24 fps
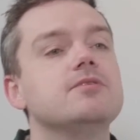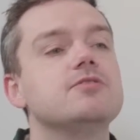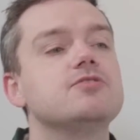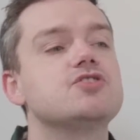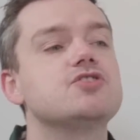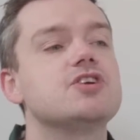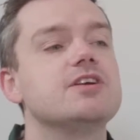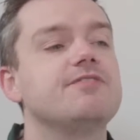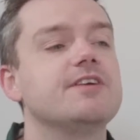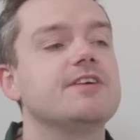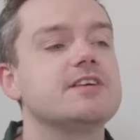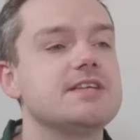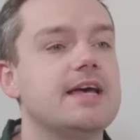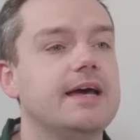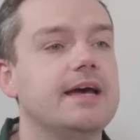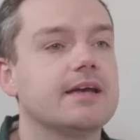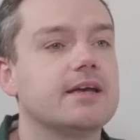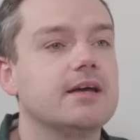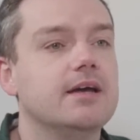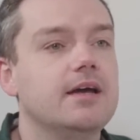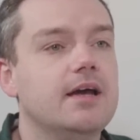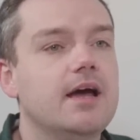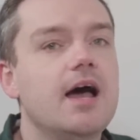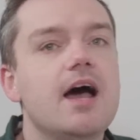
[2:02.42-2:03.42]
Chief
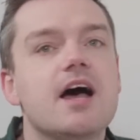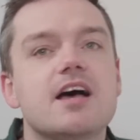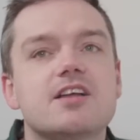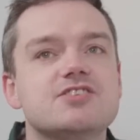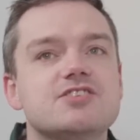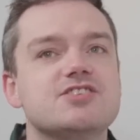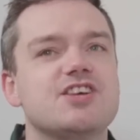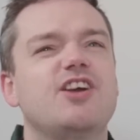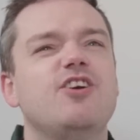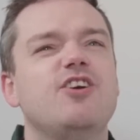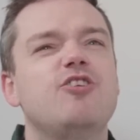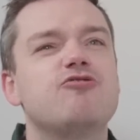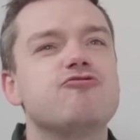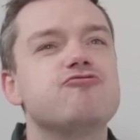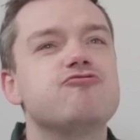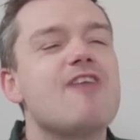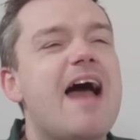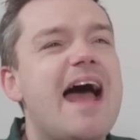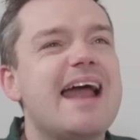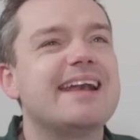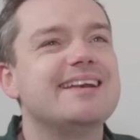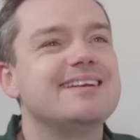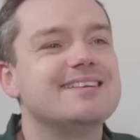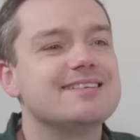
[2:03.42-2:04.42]
Exec, it's a
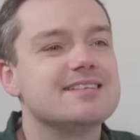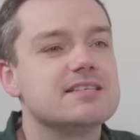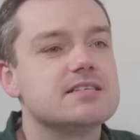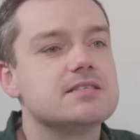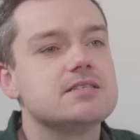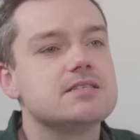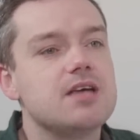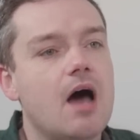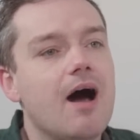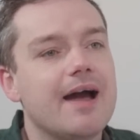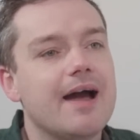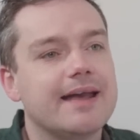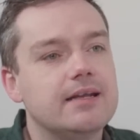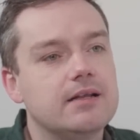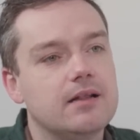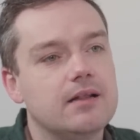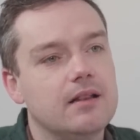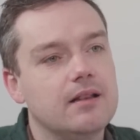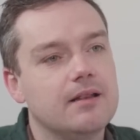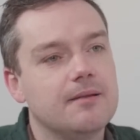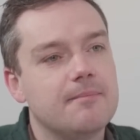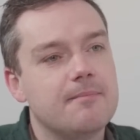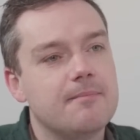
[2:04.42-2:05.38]
grand title,